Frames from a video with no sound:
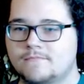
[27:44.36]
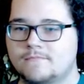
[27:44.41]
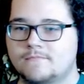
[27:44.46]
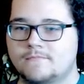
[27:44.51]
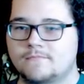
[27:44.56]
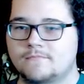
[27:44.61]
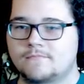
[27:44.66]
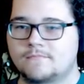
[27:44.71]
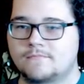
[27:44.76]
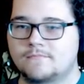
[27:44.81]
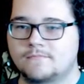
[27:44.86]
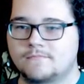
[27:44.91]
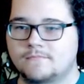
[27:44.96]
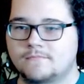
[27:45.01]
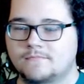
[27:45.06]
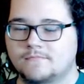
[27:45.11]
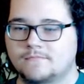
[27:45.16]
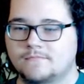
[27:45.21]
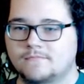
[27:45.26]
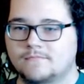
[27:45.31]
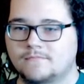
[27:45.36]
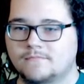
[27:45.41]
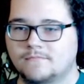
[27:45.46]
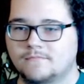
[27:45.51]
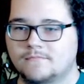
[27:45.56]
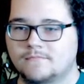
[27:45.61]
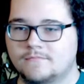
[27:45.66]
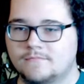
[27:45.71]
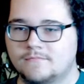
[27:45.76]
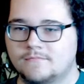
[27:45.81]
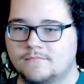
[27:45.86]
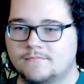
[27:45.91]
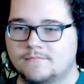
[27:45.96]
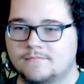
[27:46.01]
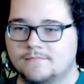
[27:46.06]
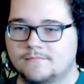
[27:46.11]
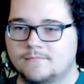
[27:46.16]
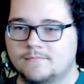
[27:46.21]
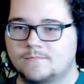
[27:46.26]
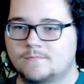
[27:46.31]

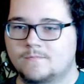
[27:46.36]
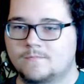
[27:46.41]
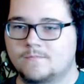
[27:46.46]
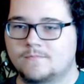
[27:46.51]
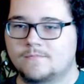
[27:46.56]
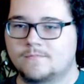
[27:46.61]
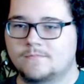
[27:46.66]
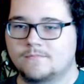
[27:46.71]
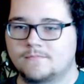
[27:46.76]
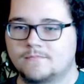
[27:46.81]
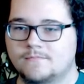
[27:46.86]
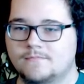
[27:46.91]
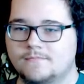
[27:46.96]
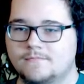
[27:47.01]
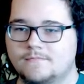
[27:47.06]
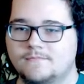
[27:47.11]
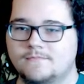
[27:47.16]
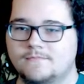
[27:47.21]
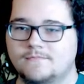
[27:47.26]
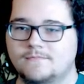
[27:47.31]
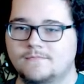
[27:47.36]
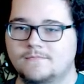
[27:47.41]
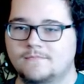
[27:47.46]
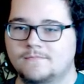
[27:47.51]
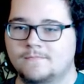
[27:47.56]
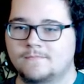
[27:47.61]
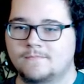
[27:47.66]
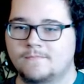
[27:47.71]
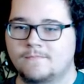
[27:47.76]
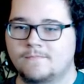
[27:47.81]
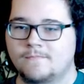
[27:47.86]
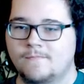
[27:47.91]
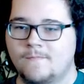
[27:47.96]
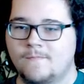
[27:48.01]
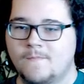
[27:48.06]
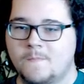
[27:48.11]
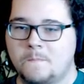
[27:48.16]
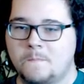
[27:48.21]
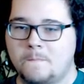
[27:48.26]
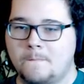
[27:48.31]

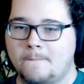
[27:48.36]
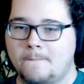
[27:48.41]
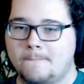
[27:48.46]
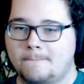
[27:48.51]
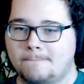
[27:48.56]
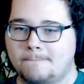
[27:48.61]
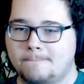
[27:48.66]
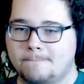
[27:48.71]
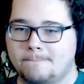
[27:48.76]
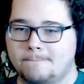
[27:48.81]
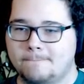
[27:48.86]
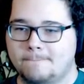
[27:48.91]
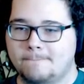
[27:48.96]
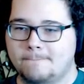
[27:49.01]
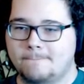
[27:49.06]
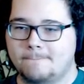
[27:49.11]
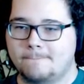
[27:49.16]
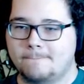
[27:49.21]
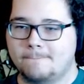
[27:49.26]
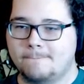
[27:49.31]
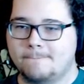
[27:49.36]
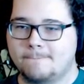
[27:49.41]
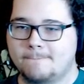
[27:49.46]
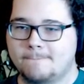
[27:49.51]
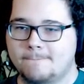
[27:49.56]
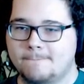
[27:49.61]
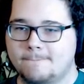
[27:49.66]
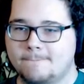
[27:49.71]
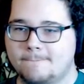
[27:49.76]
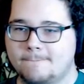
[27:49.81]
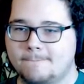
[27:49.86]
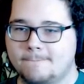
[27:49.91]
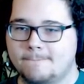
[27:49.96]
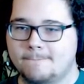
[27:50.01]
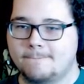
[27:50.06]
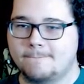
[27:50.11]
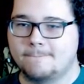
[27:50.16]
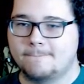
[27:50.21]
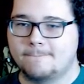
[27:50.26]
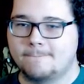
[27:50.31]

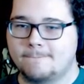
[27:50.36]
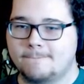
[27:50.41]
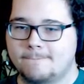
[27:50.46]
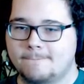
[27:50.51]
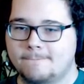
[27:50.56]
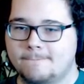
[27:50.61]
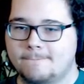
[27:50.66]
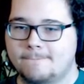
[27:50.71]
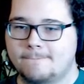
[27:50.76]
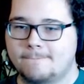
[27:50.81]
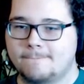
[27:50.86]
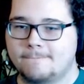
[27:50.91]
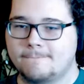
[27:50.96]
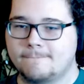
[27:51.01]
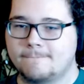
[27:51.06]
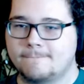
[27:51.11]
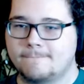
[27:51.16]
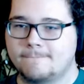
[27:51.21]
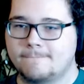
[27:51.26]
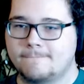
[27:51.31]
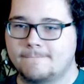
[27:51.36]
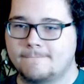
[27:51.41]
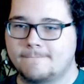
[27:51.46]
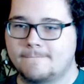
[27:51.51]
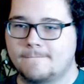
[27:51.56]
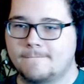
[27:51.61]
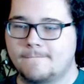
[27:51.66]
[no speech]